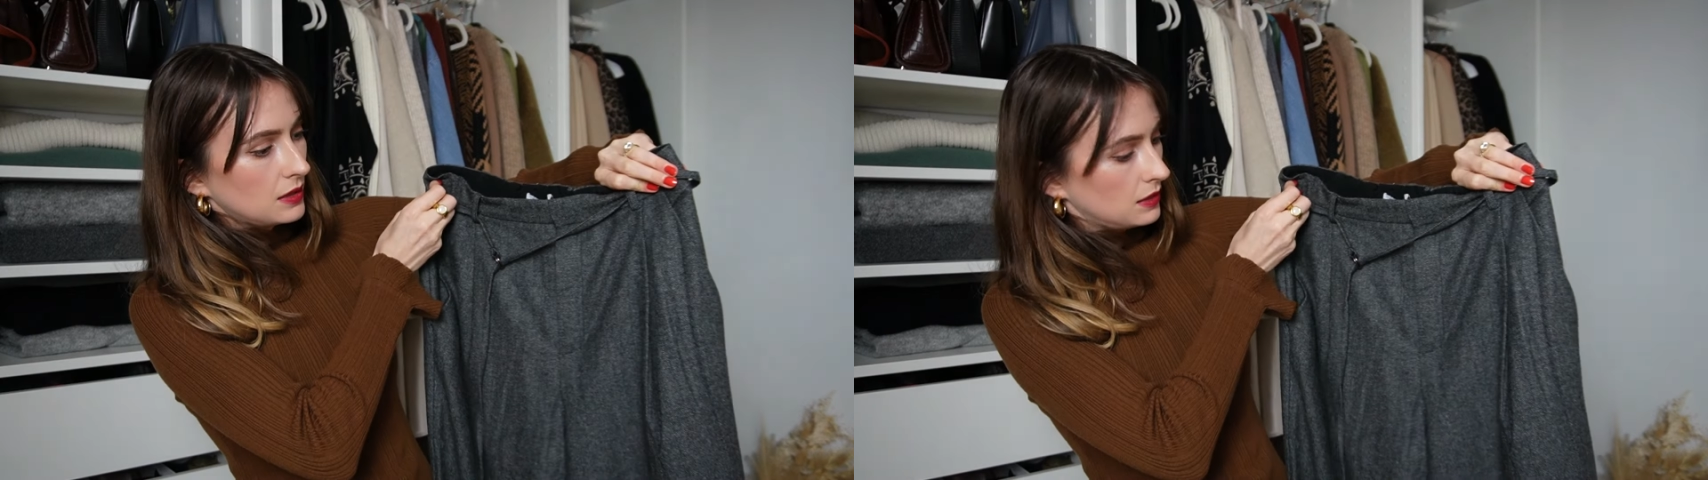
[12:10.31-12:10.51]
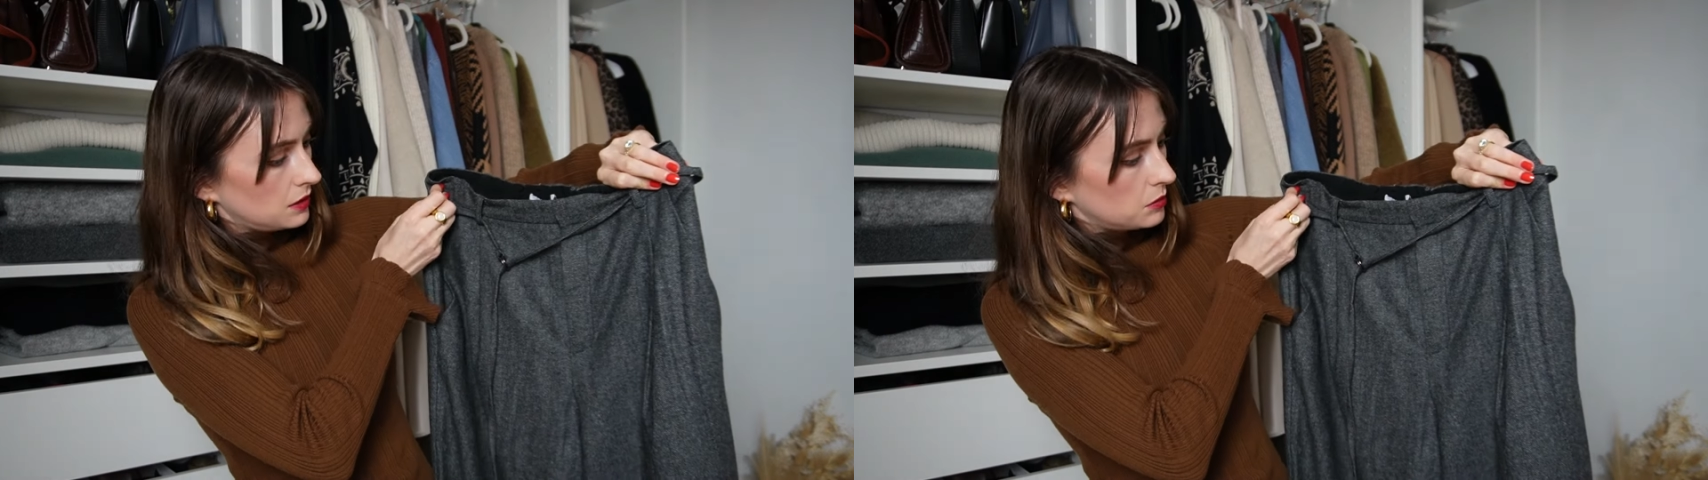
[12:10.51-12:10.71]

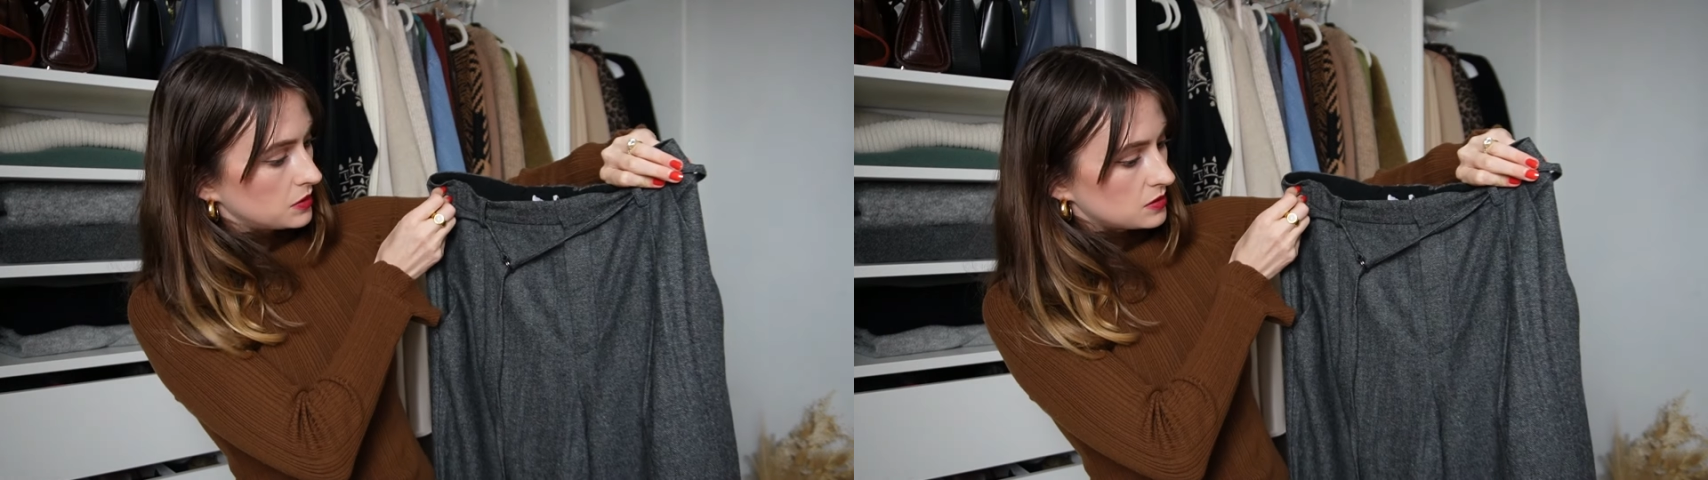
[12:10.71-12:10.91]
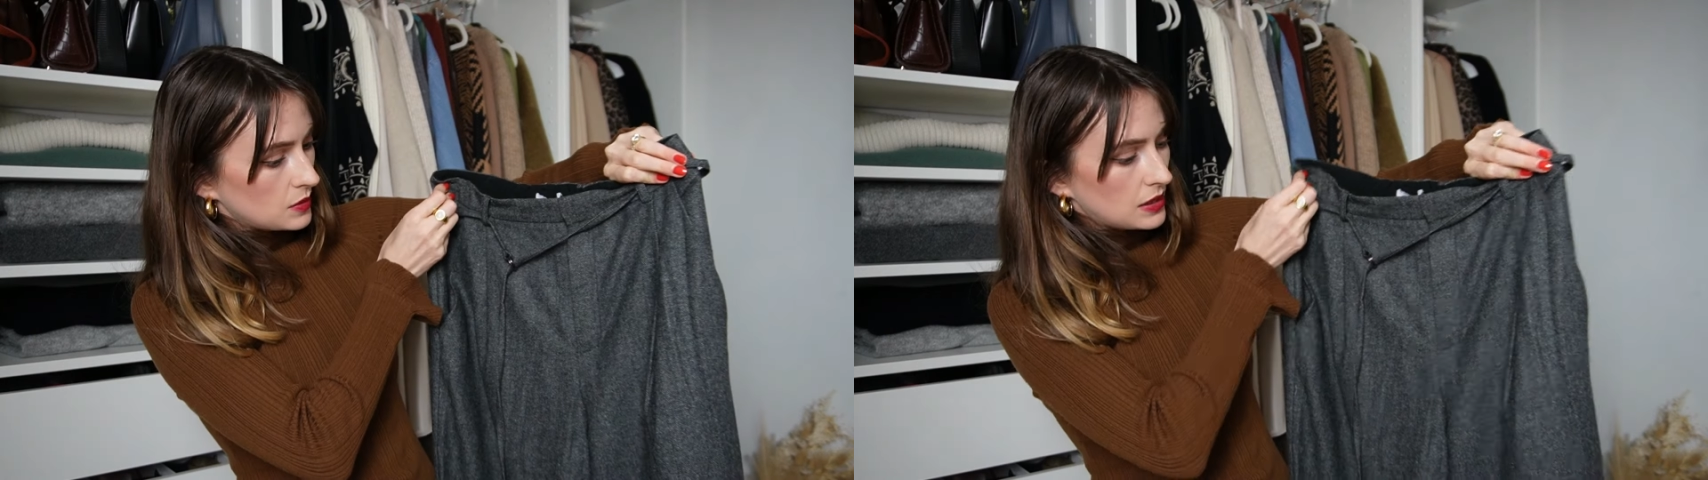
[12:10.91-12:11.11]
in them
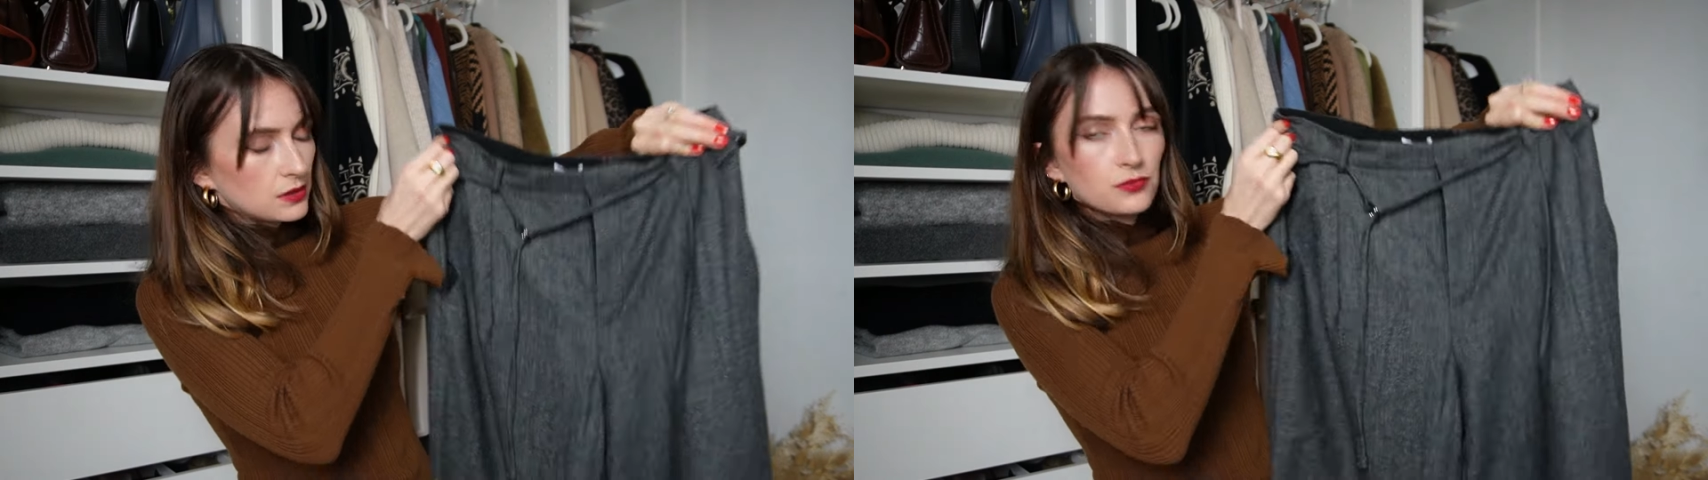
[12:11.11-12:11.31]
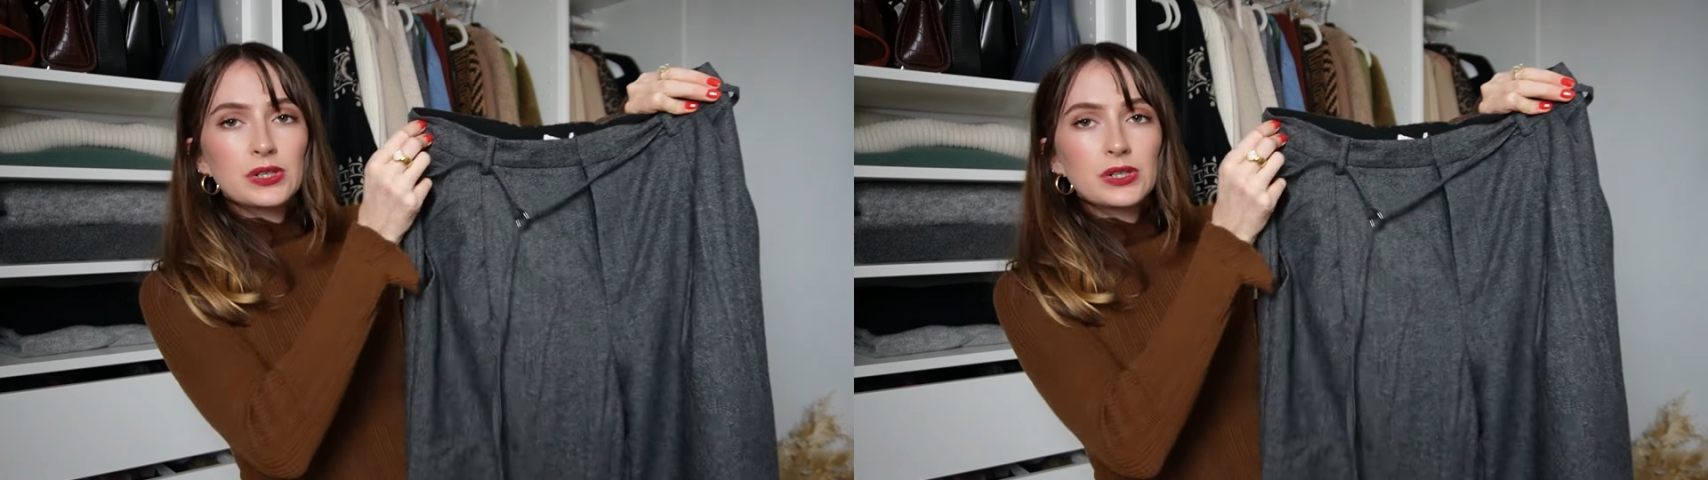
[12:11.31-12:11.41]
as well.